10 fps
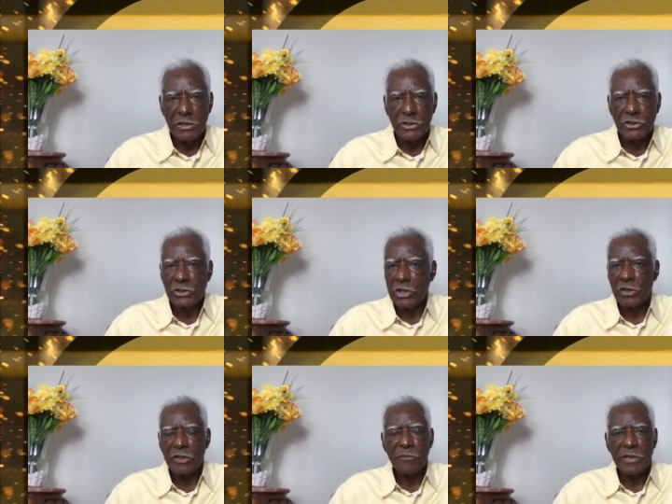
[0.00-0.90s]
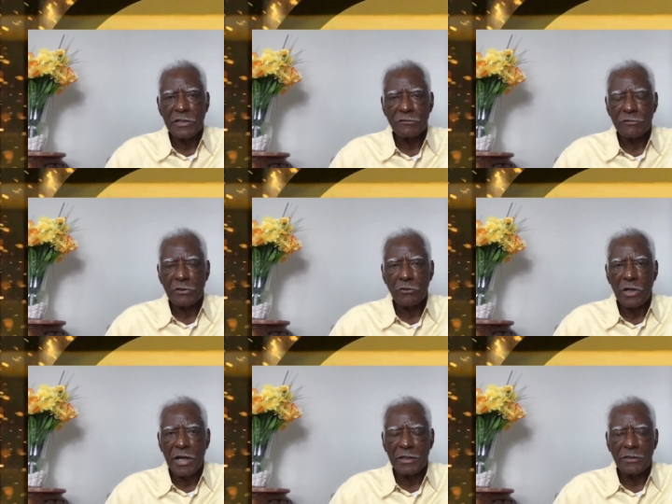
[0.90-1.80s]
Share the ministry, oh
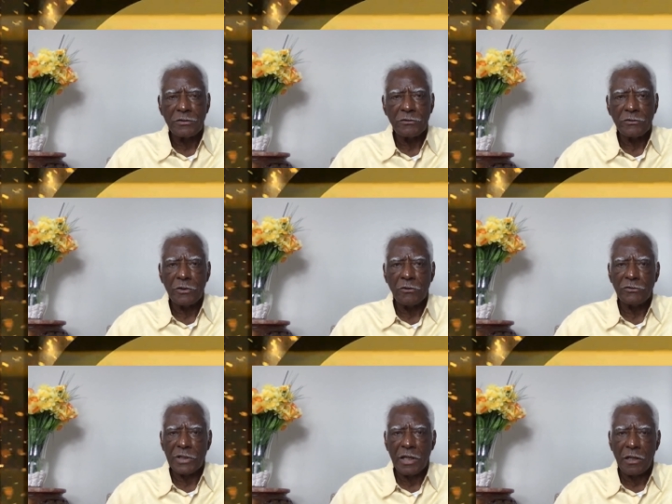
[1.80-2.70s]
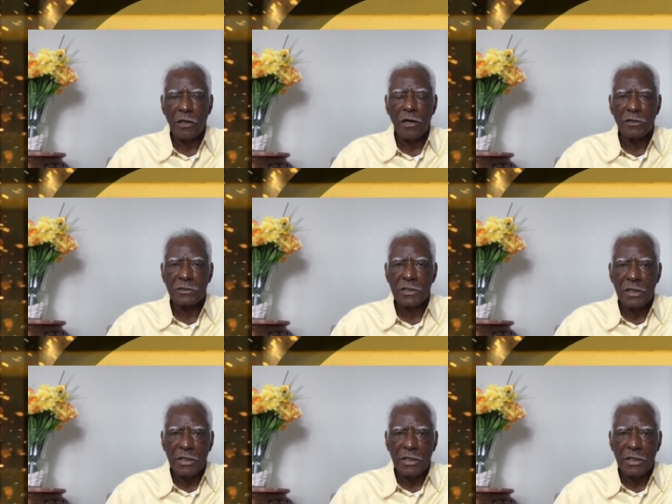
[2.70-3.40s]
God, and to those that are lost.